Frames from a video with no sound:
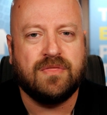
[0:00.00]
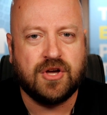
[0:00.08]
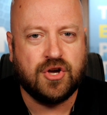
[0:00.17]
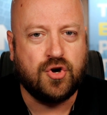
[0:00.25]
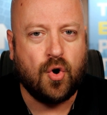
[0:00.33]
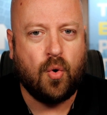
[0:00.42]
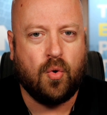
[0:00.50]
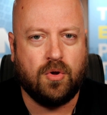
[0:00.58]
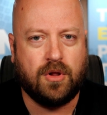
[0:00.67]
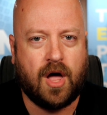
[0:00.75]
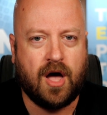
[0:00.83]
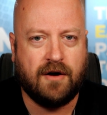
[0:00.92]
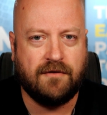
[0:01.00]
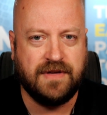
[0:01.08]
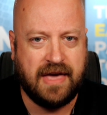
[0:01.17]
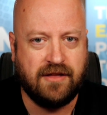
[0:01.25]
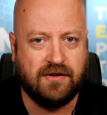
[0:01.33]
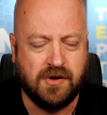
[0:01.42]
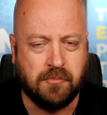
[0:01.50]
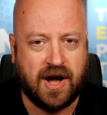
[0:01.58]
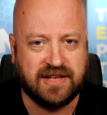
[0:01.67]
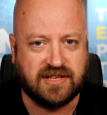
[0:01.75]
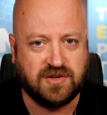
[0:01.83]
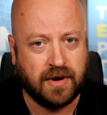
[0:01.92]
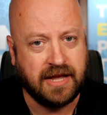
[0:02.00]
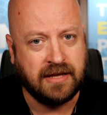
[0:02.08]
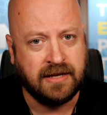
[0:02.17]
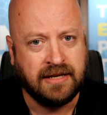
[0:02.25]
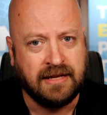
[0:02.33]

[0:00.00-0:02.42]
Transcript: the goal of the interview process, right?